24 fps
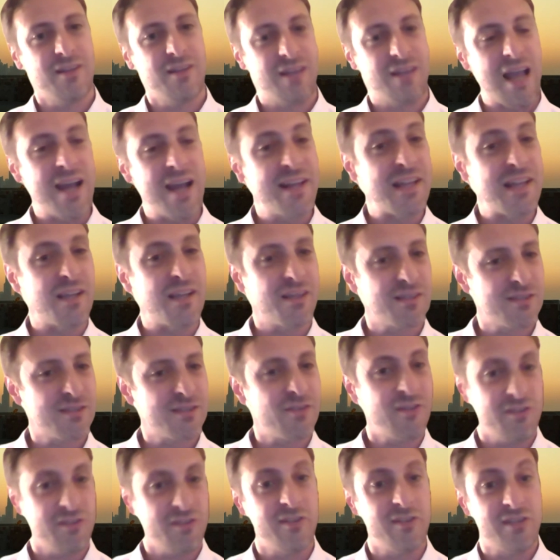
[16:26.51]
guiding
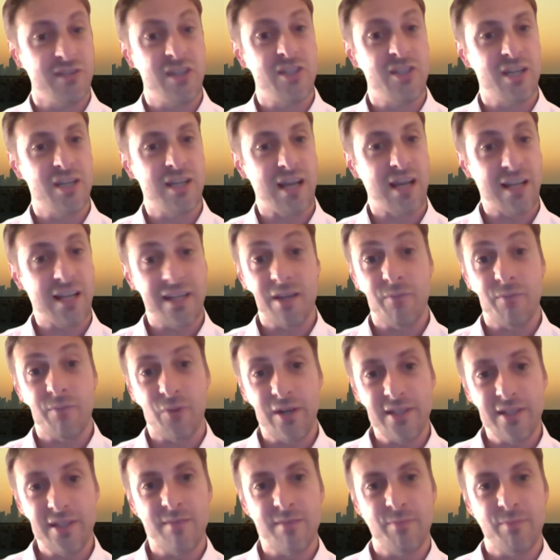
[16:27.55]
strategic guiding
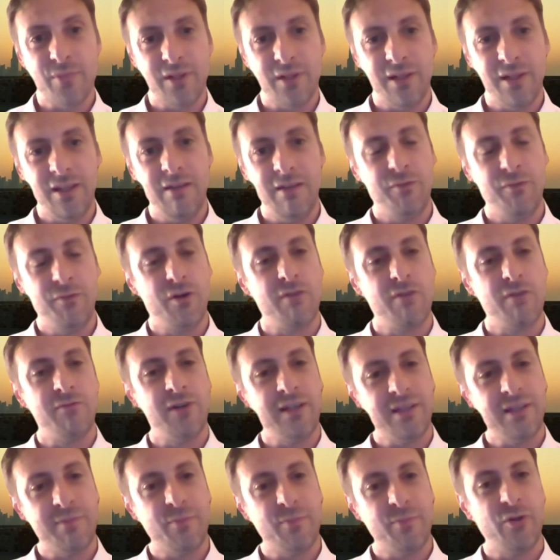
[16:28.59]
principle for what